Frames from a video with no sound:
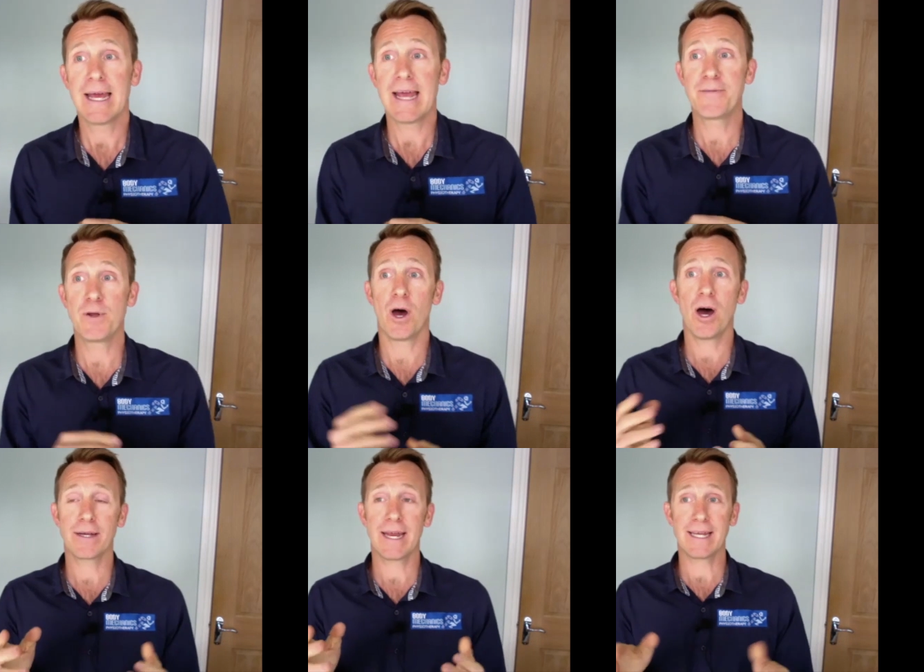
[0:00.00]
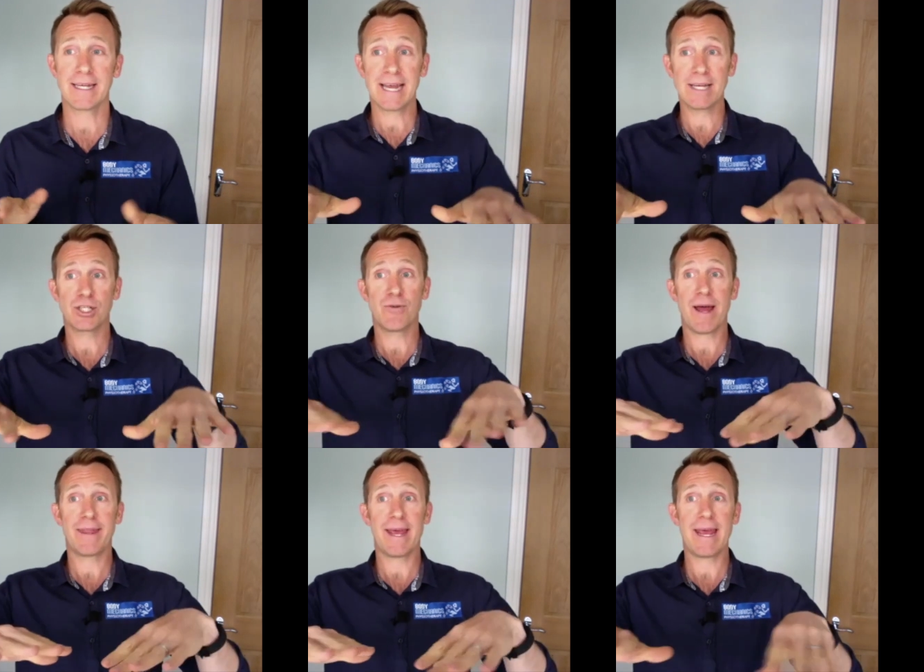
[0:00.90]
If you are getting a tension
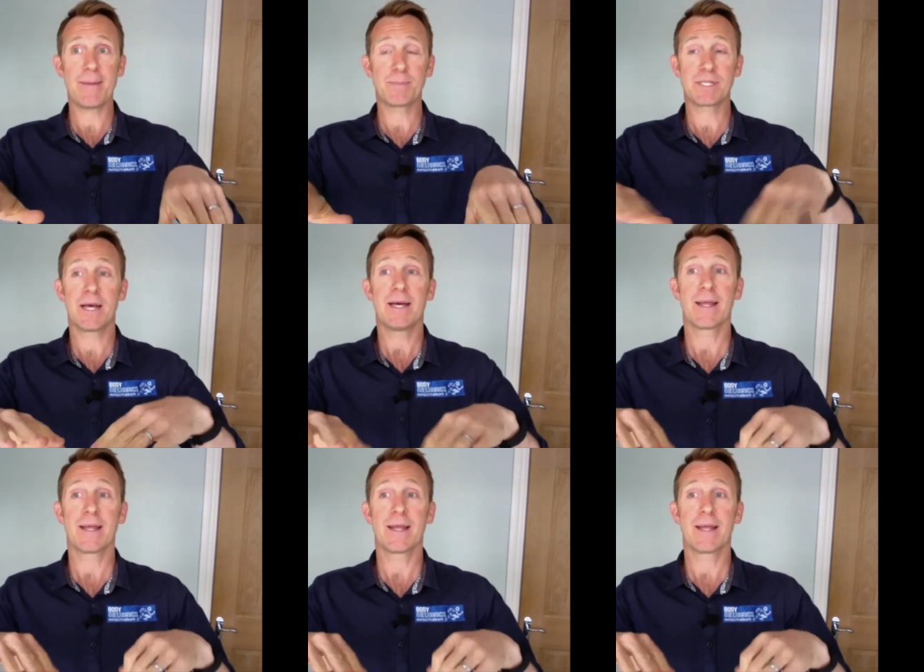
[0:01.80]
around the hips,